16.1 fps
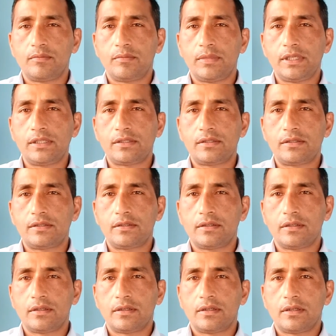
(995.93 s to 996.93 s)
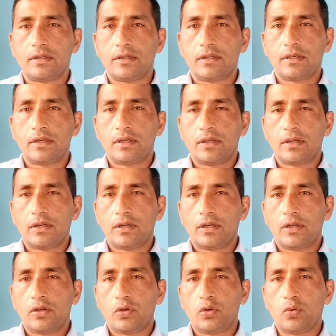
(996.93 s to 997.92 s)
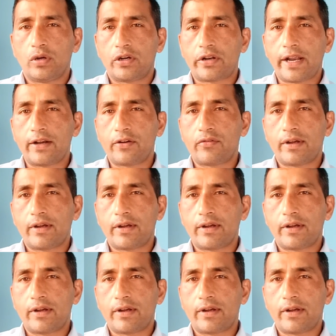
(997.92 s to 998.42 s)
Means you are trying